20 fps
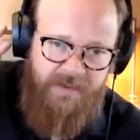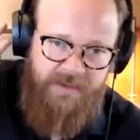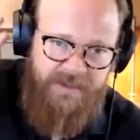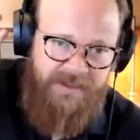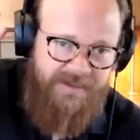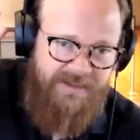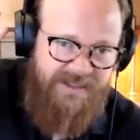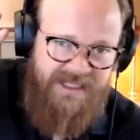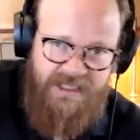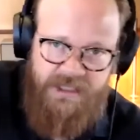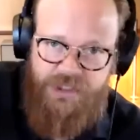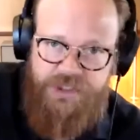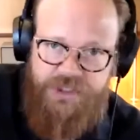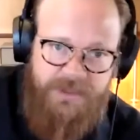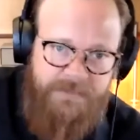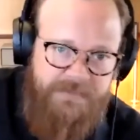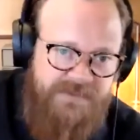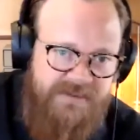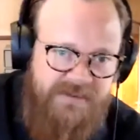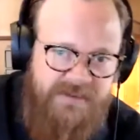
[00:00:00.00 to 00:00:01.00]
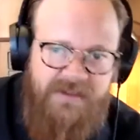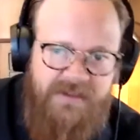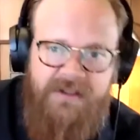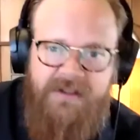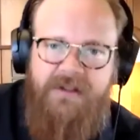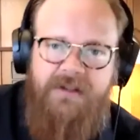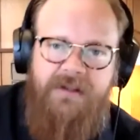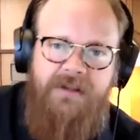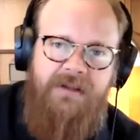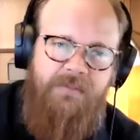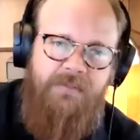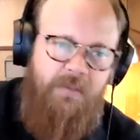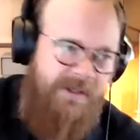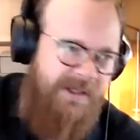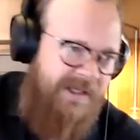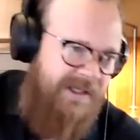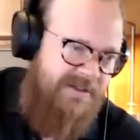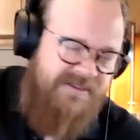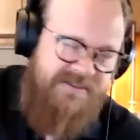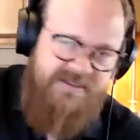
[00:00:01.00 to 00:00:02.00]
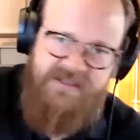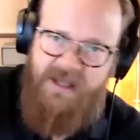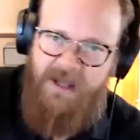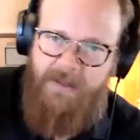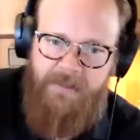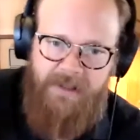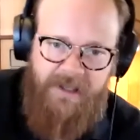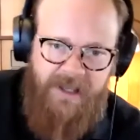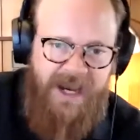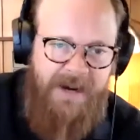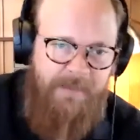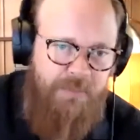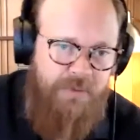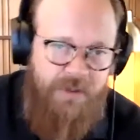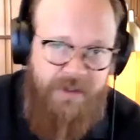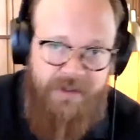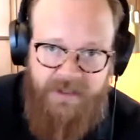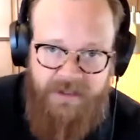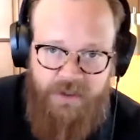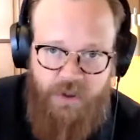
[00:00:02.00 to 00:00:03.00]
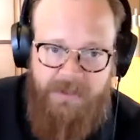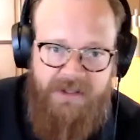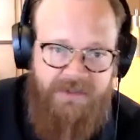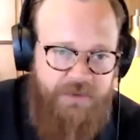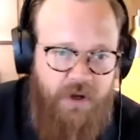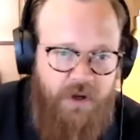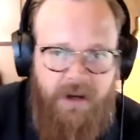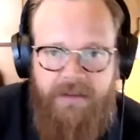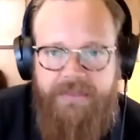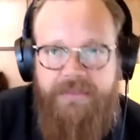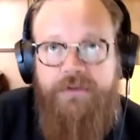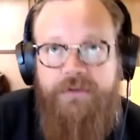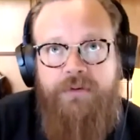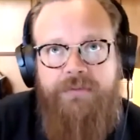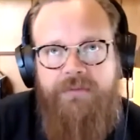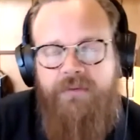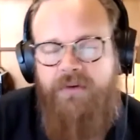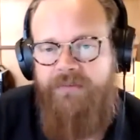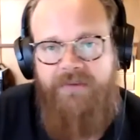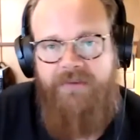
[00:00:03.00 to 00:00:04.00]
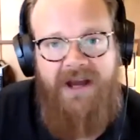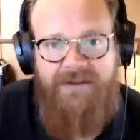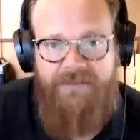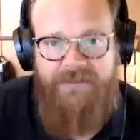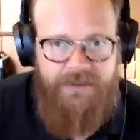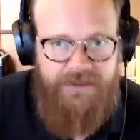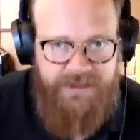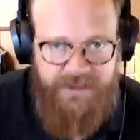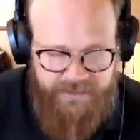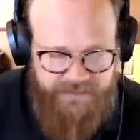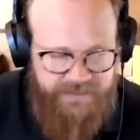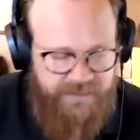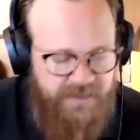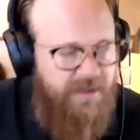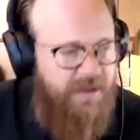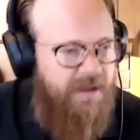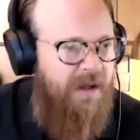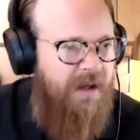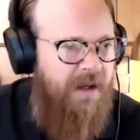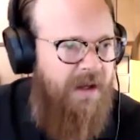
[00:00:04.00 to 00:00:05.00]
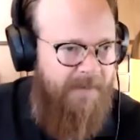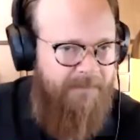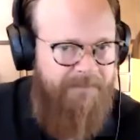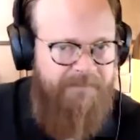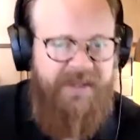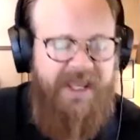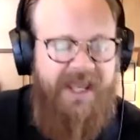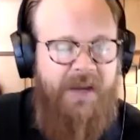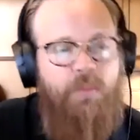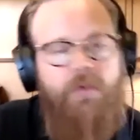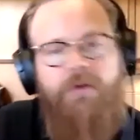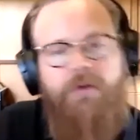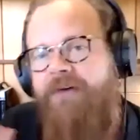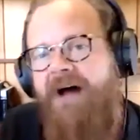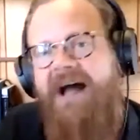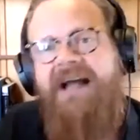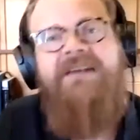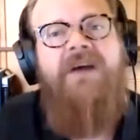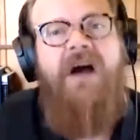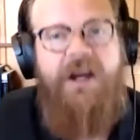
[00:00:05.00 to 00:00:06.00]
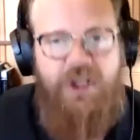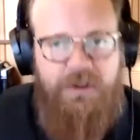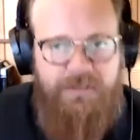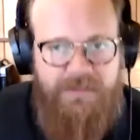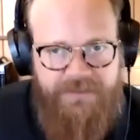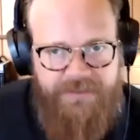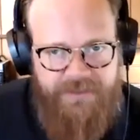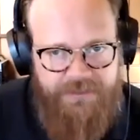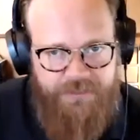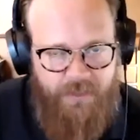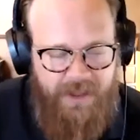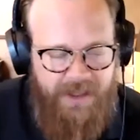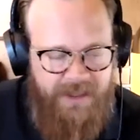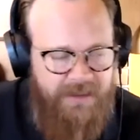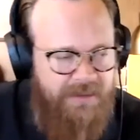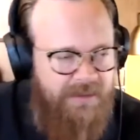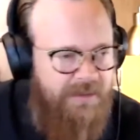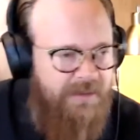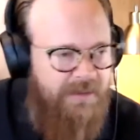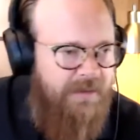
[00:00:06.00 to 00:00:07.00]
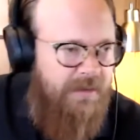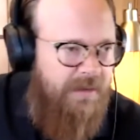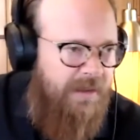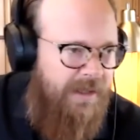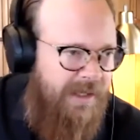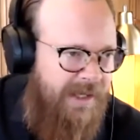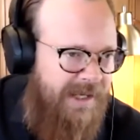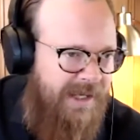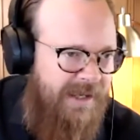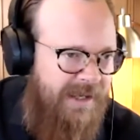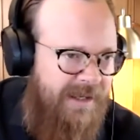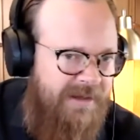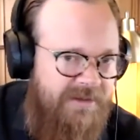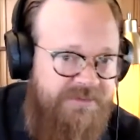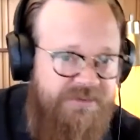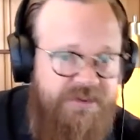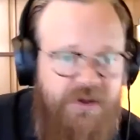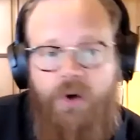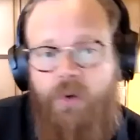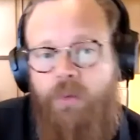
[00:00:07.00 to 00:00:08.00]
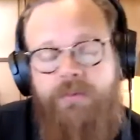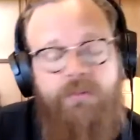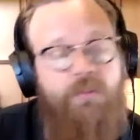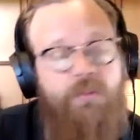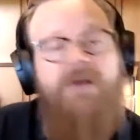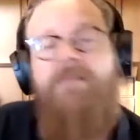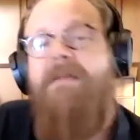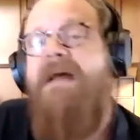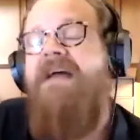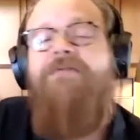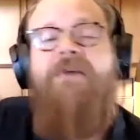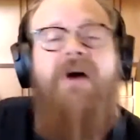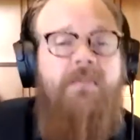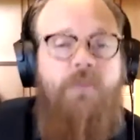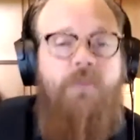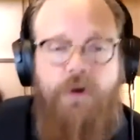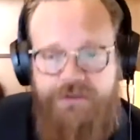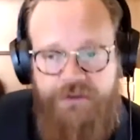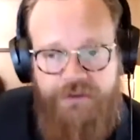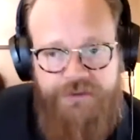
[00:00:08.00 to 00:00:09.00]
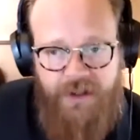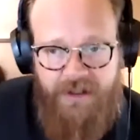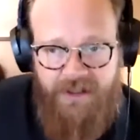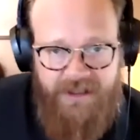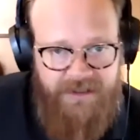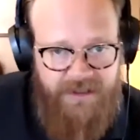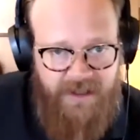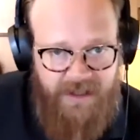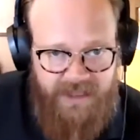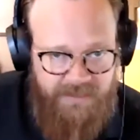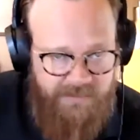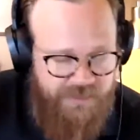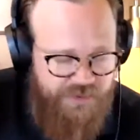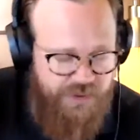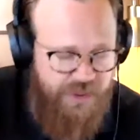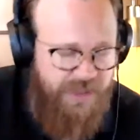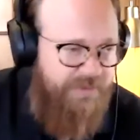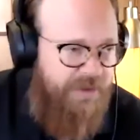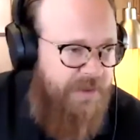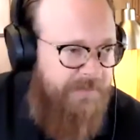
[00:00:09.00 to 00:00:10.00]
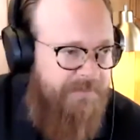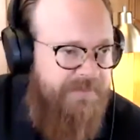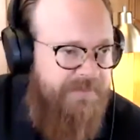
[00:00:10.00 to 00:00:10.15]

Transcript: in Egypt, in some library that nobody's gone through for 500 years. And we'll find documents this way. And so we may find more Tertullian documents, you never know.